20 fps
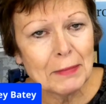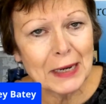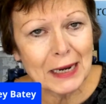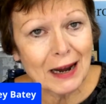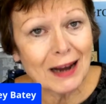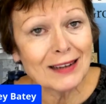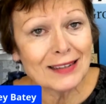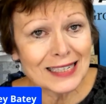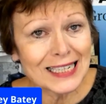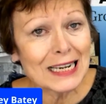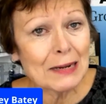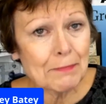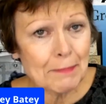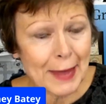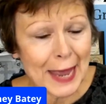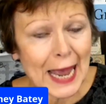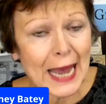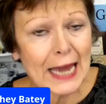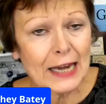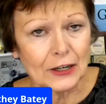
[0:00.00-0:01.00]
because it
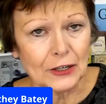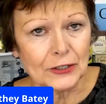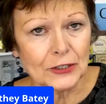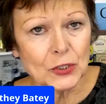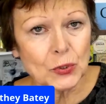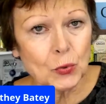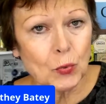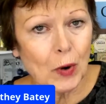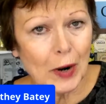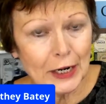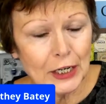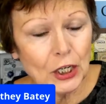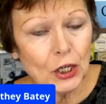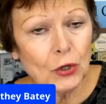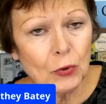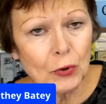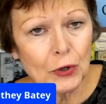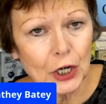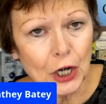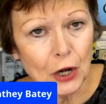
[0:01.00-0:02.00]
matters what
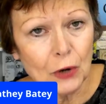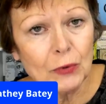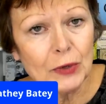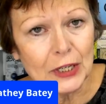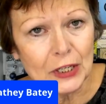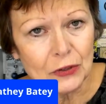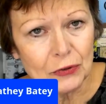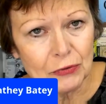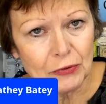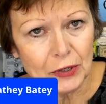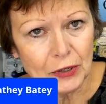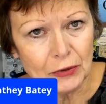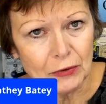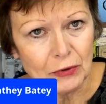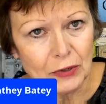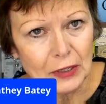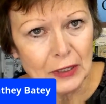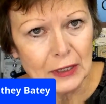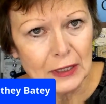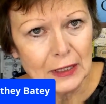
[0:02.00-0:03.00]
you are going through.
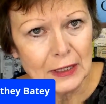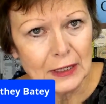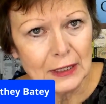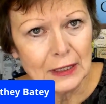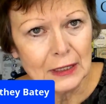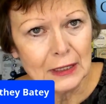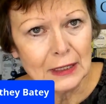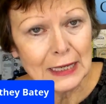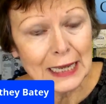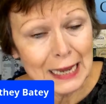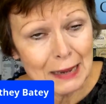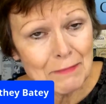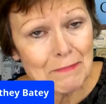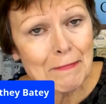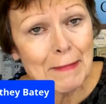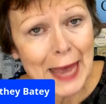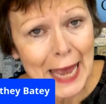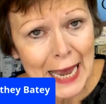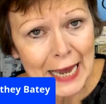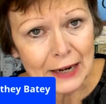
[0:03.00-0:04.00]
It
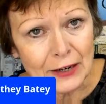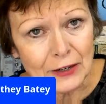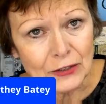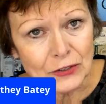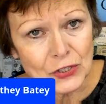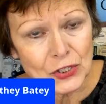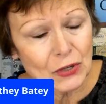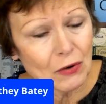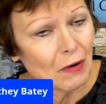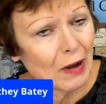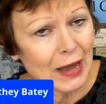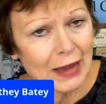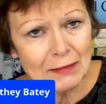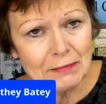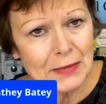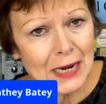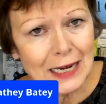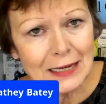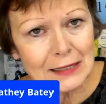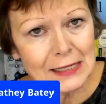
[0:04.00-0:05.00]
matters. So I'm
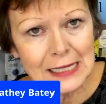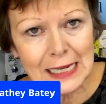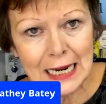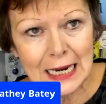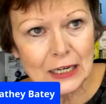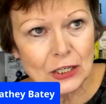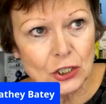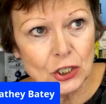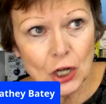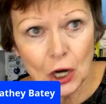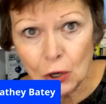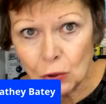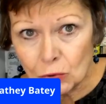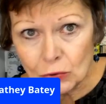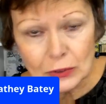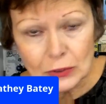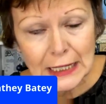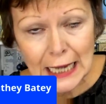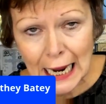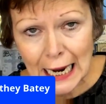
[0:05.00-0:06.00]
not saying
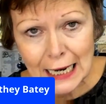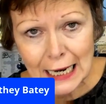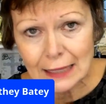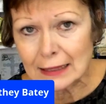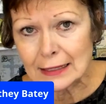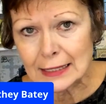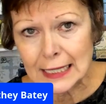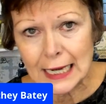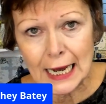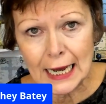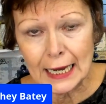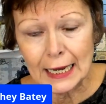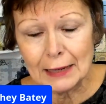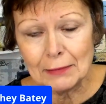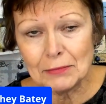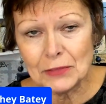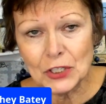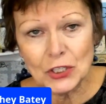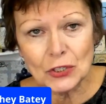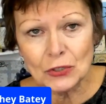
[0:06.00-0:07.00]
don't take the
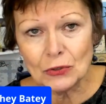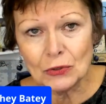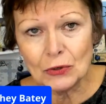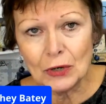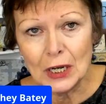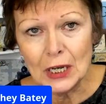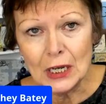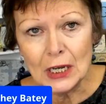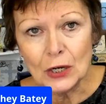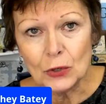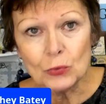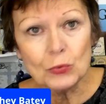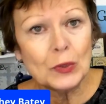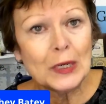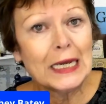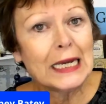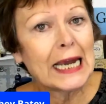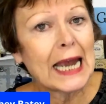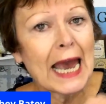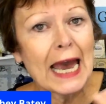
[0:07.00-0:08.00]
time to
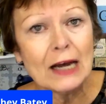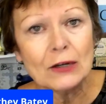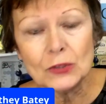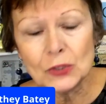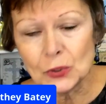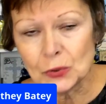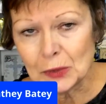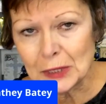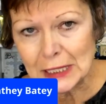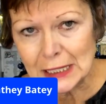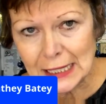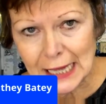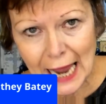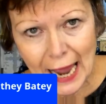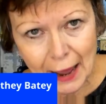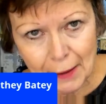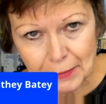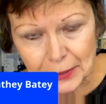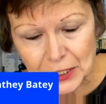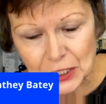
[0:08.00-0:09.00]
recount what has
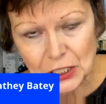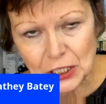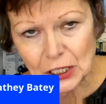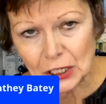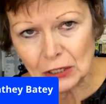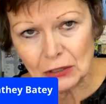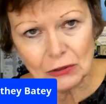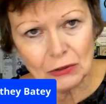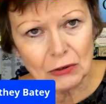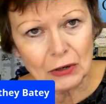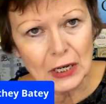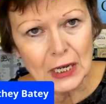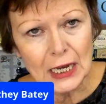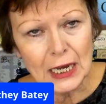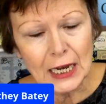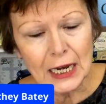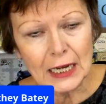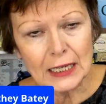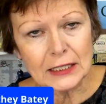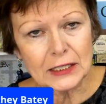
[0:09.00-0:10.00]
happened to you,
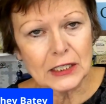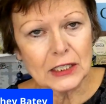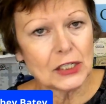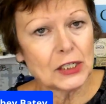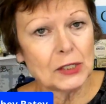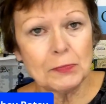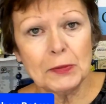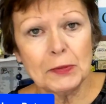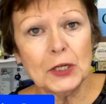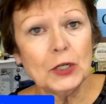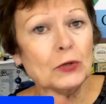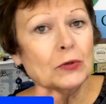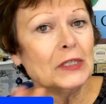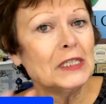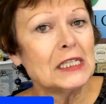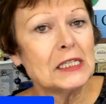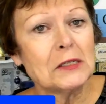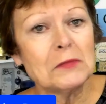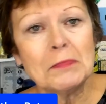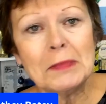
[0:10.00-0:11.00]
uh, to spew
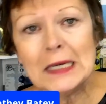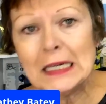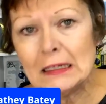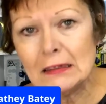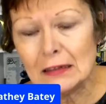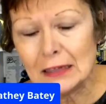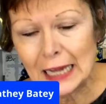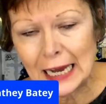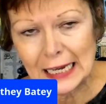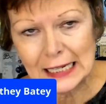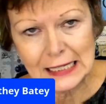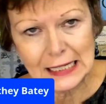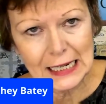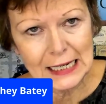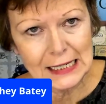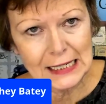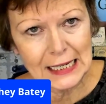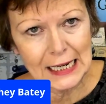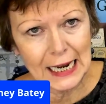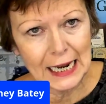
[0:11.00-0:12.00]
and spill, as I
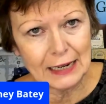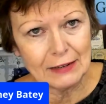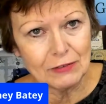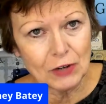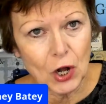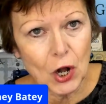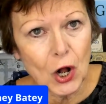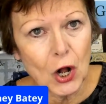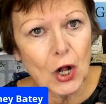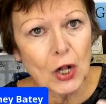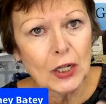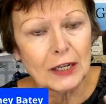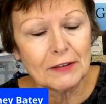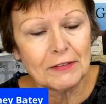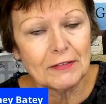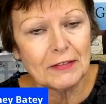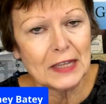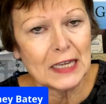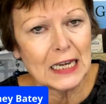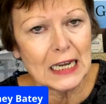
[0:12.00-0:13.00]
say, of all
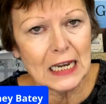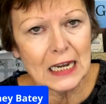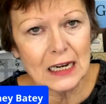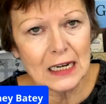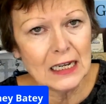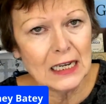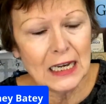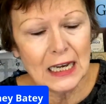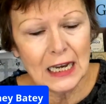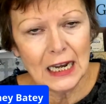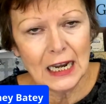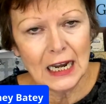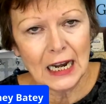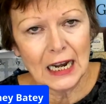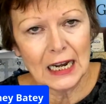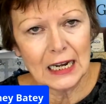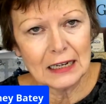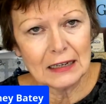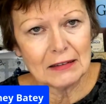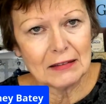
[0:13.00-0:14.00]
of the
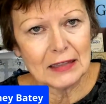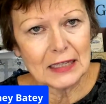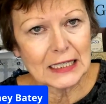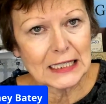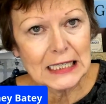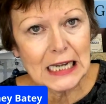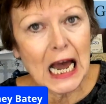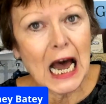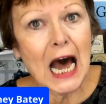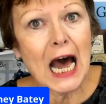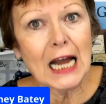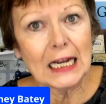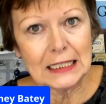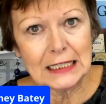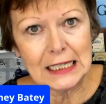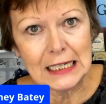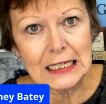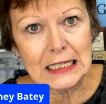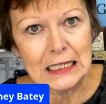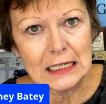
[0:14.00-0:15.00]
uh, the
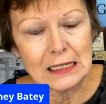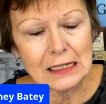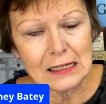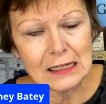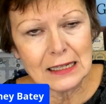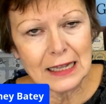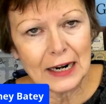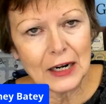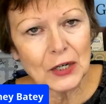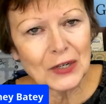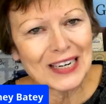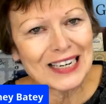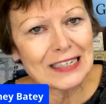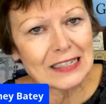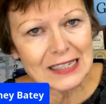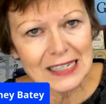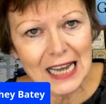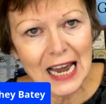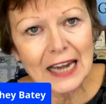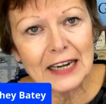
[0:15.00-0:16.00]
toxins that are
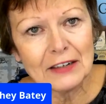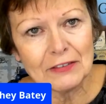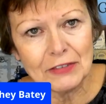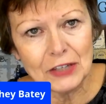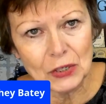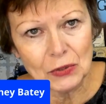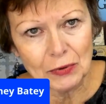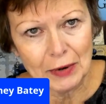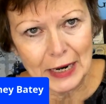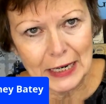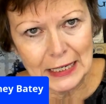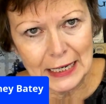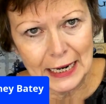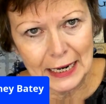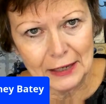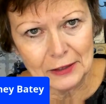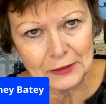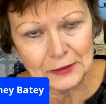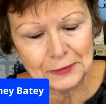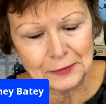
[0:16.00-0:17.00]
inside of you right
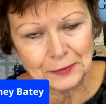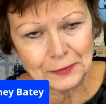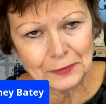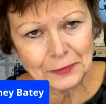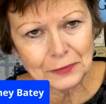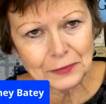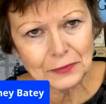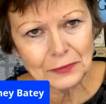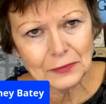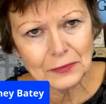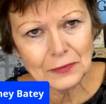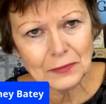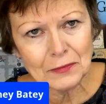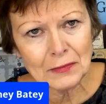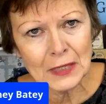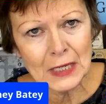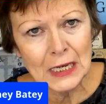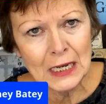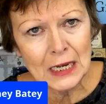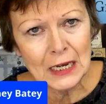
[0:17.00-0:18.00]
now.
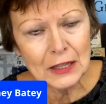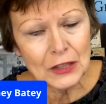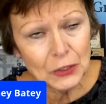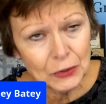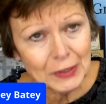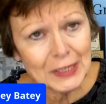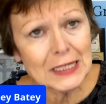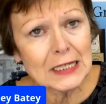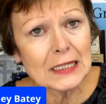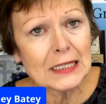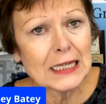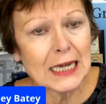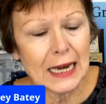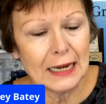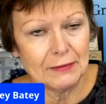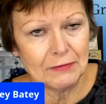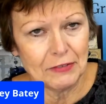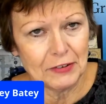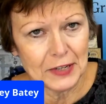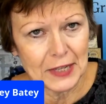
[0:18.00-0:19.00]
There is a
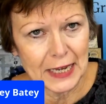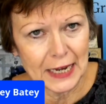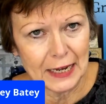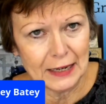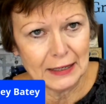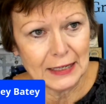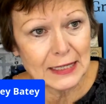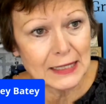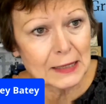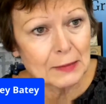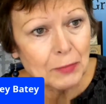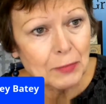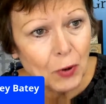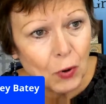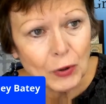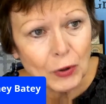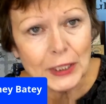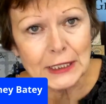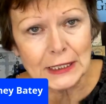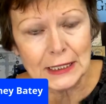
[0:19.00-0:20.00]
time for that. It's
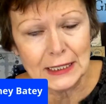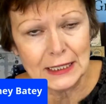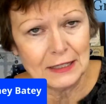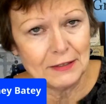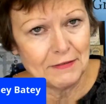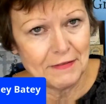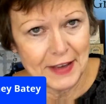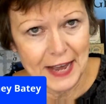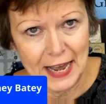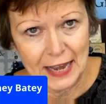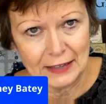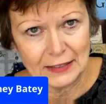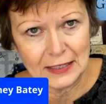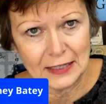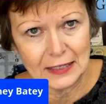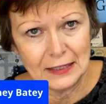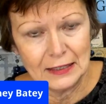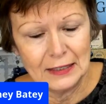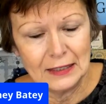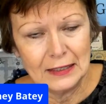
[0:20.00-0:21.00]
important, in
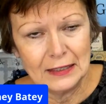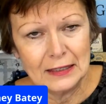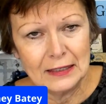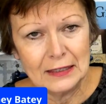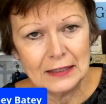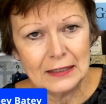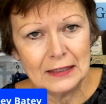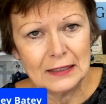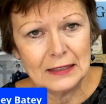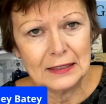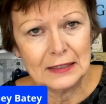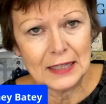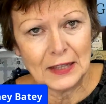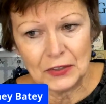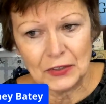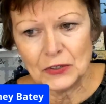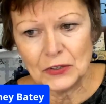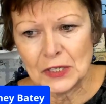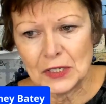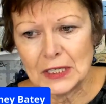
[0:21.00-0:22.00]
fact, that
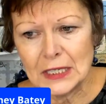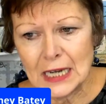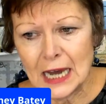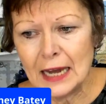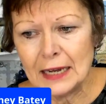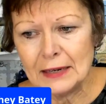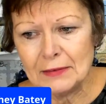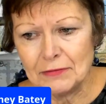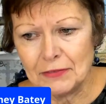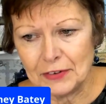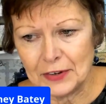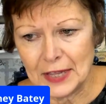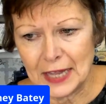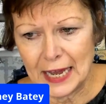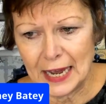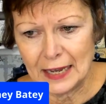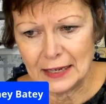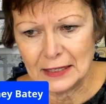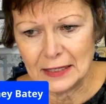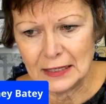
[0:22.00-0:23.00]
there's a time for
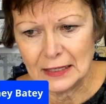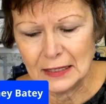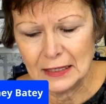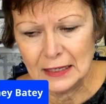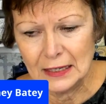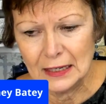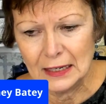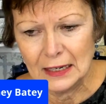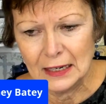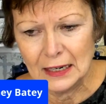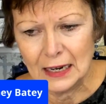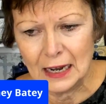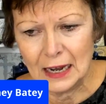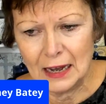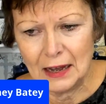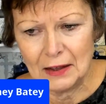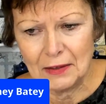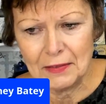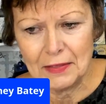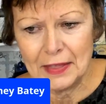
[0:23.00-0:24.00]
that,
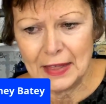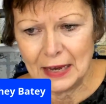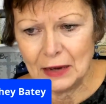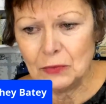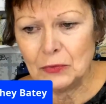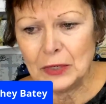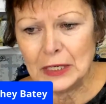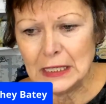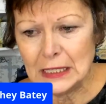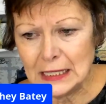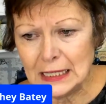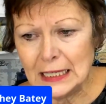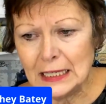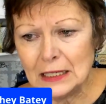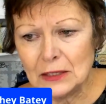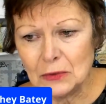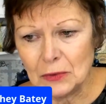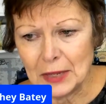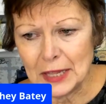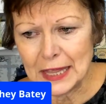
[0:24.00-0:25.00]
uh, that we
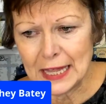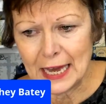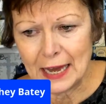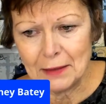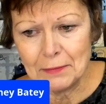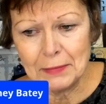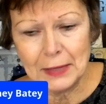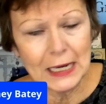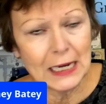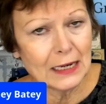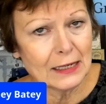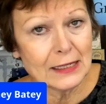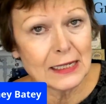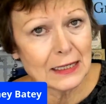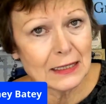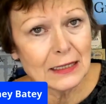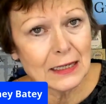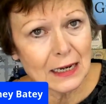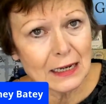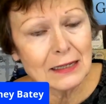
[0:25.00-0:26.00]
deal with that because
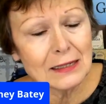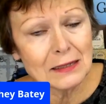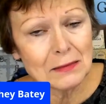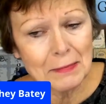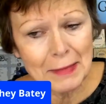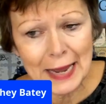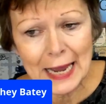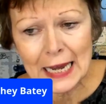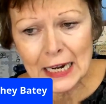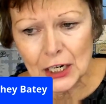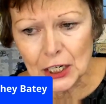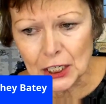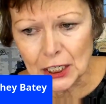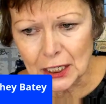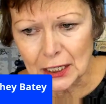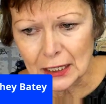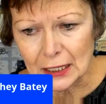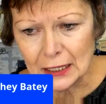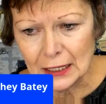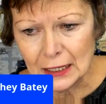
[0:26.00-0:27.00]
it does matter